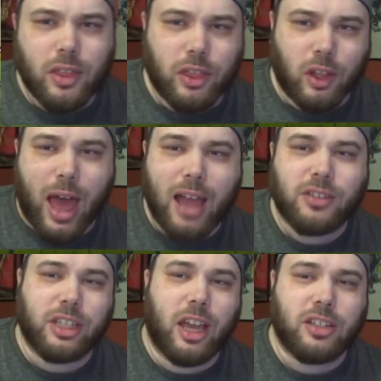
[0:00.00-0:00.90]
The
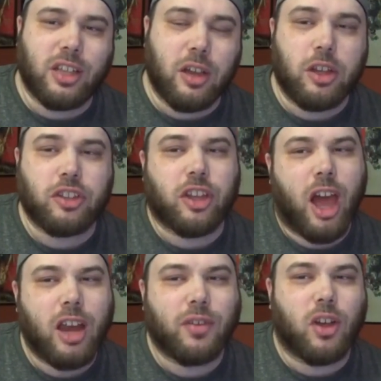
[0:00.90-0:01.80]
last thing I'd say is a
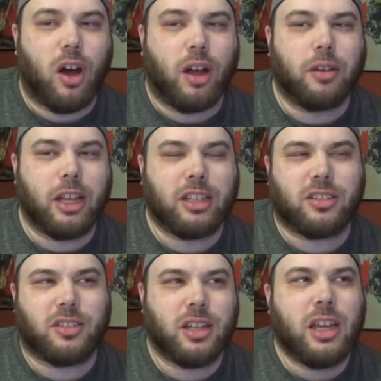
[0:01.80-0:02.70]
kind of a con.
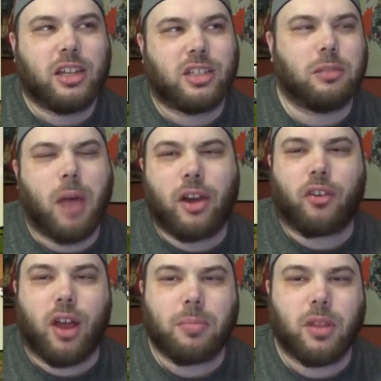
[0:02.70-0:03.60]
It's still a minor
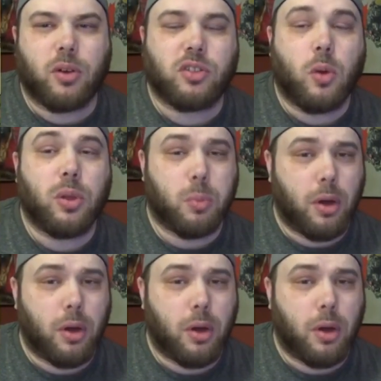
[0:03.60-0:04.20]
gripe, though, is with